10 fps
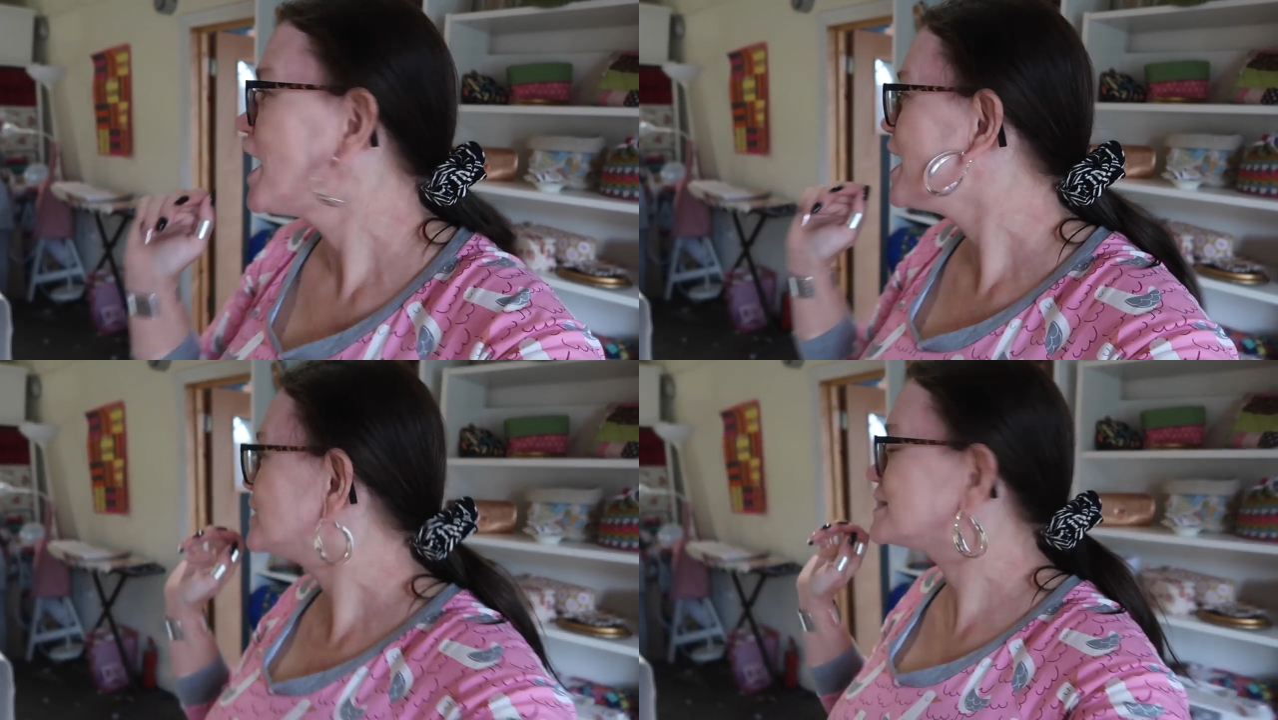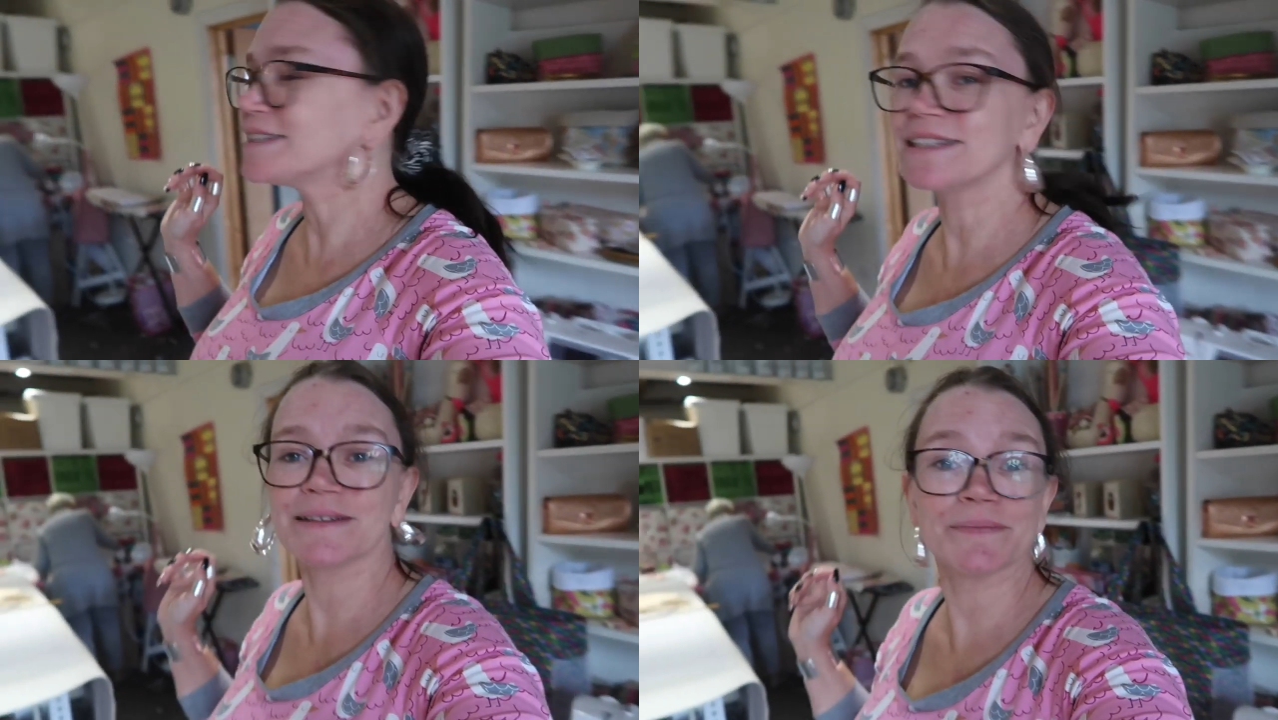Only
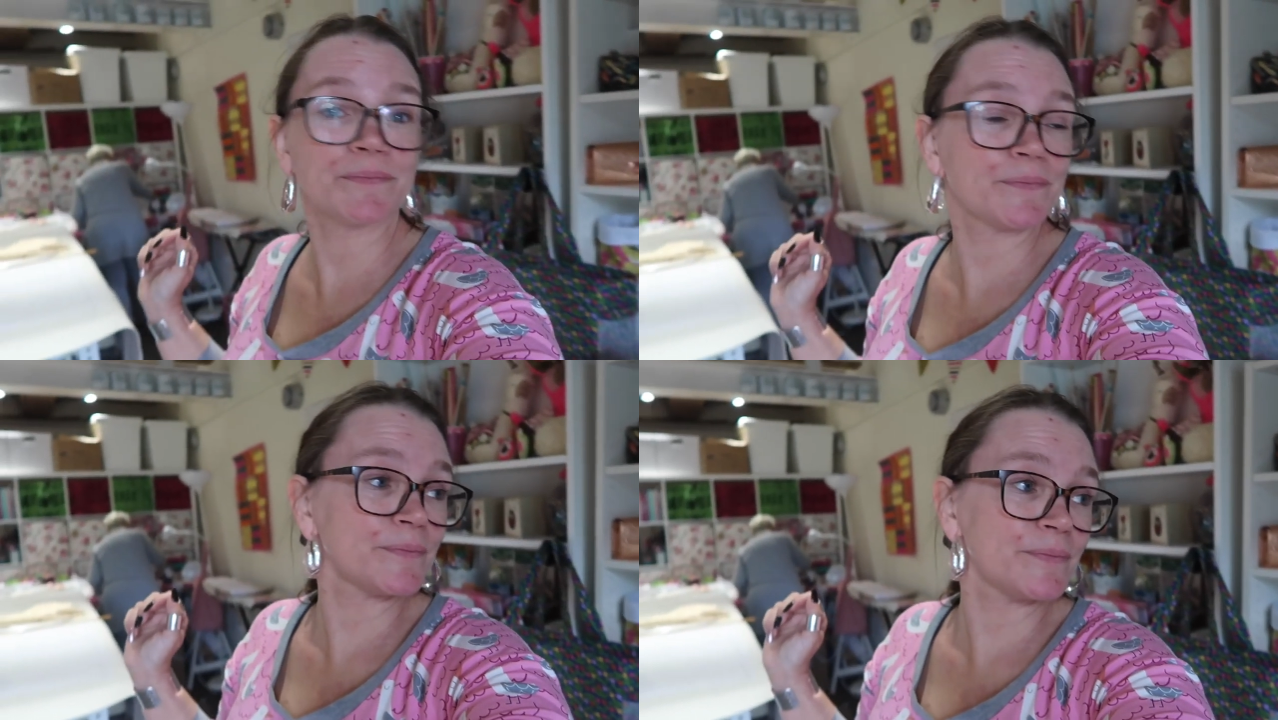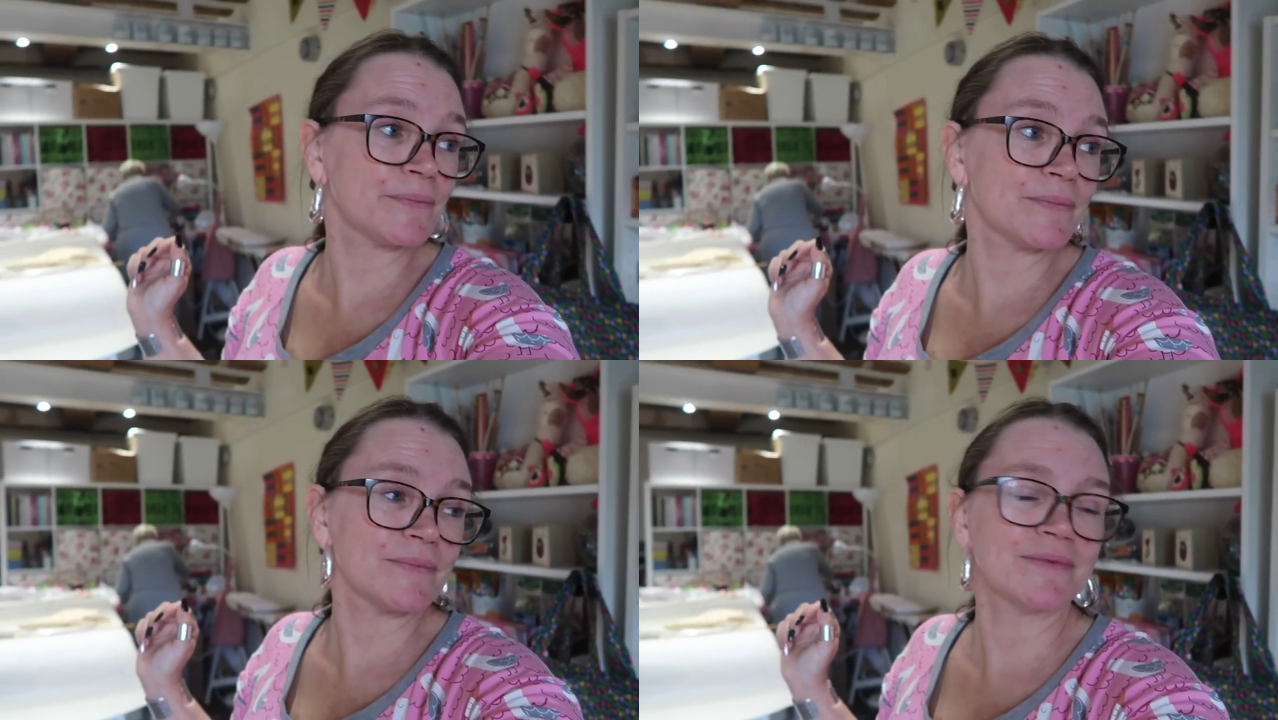because Elspeth's
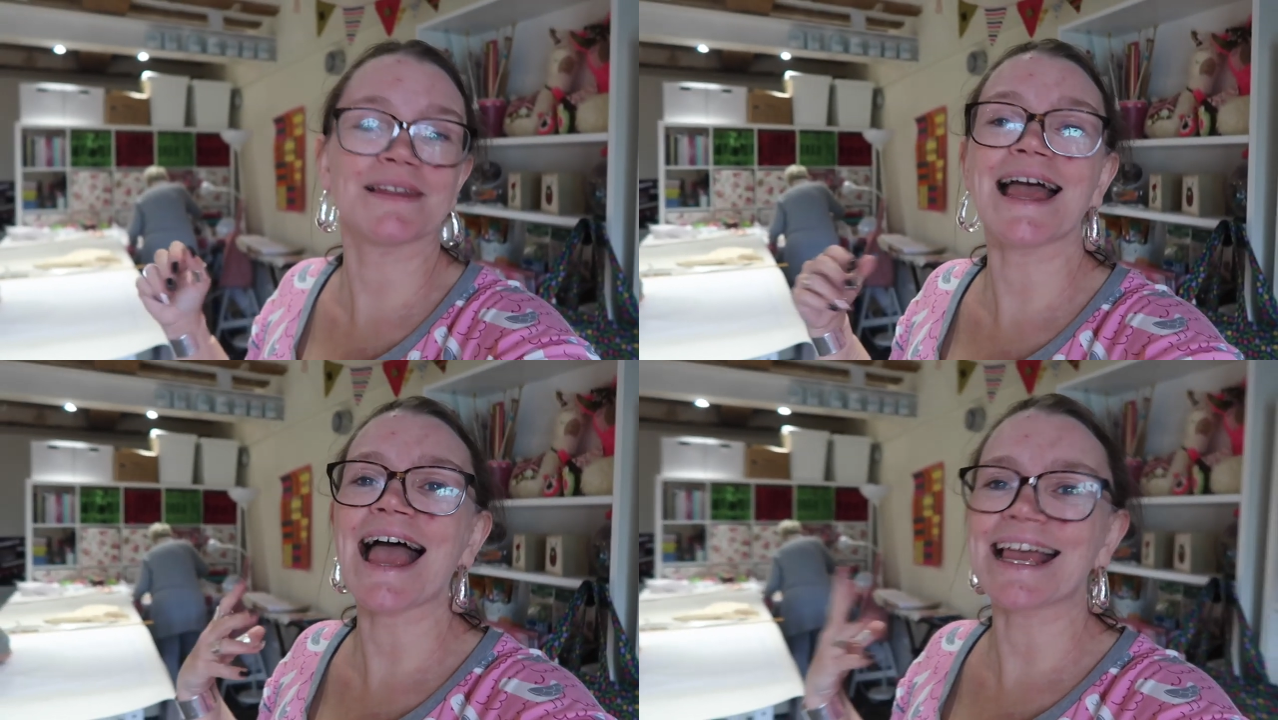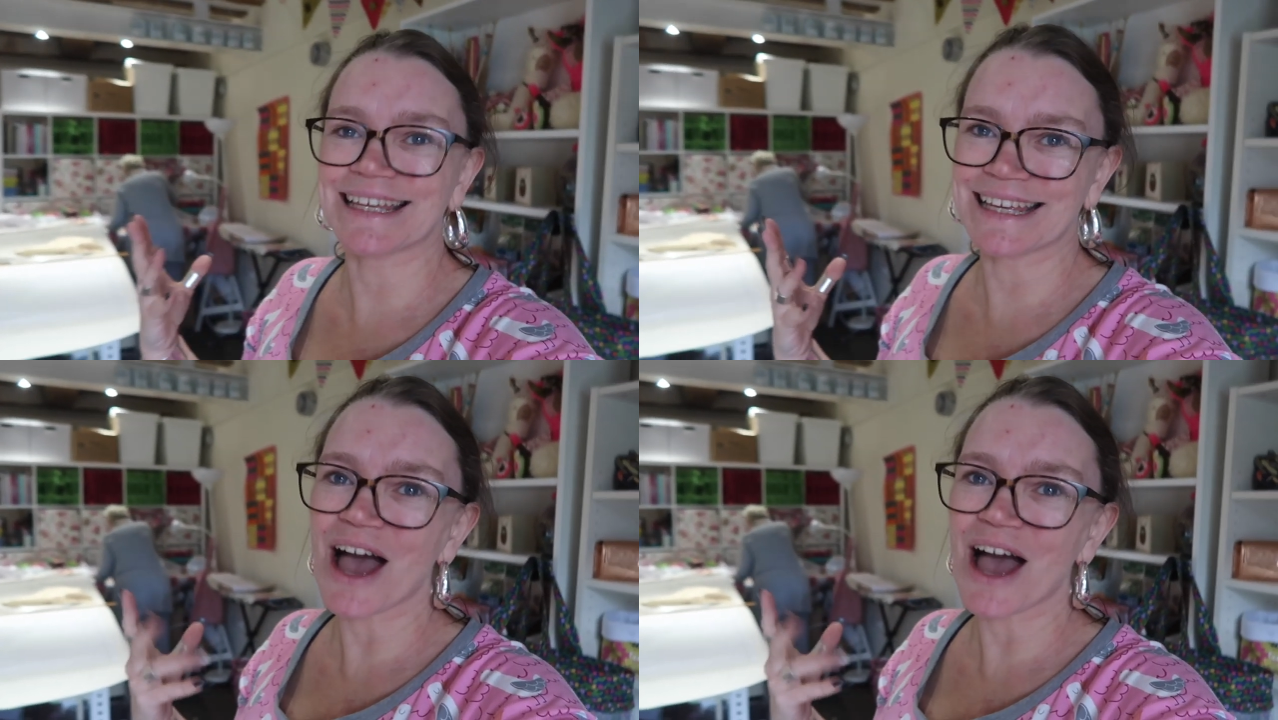just reminded her.